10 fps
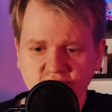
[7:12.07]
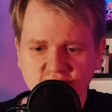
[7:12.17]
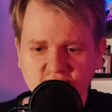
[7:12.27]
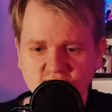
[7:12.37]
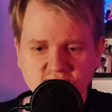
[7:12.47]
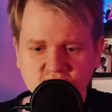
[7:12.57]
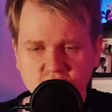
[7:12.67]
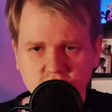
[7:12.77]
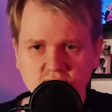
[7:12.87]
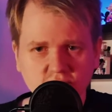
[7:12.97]
things,
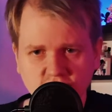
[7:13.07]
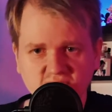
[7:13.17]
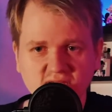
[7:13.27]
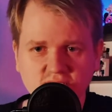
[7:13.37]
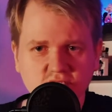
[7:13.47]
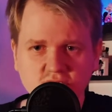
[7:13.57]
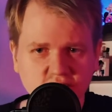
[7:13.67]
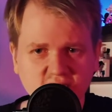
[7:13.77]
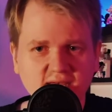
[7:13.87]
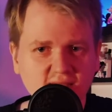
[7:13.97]
the
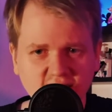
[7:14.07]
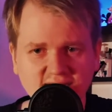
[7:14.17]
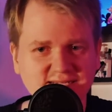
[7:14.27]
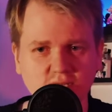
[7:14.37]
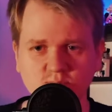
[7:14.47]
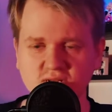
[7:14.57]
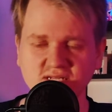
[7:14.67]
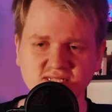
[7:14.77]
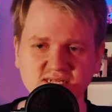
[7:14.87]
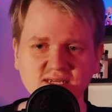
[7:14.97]
features that that
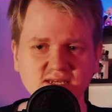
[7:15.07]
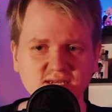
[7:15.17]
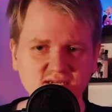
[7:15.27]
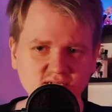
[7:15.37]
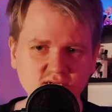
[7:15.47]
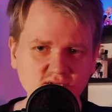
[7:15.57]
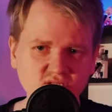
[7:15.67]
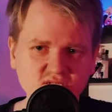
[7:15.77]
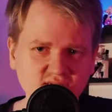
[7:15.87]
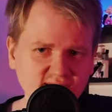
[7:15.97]
ability
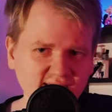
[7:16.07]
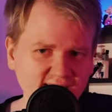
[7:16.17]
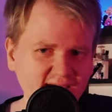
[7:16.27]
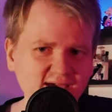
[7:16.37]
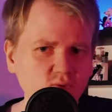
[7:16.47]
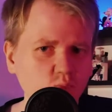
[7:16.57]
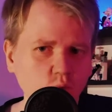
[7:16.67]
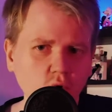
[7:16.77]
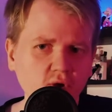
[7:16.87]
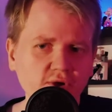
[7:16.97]
does, can
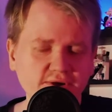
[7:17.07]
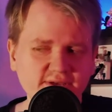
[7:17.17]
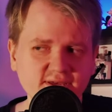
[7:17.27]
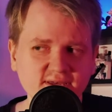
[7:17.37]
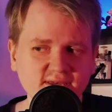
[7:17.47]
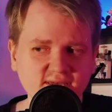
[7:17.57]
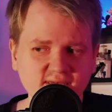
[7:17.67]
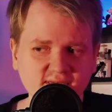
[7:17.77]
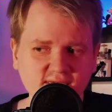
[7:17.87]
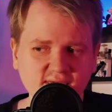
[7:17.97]
work
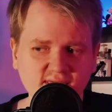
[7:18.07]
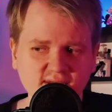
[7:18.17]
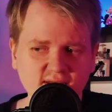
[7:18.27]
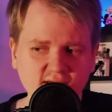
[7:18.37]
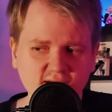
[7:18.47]
in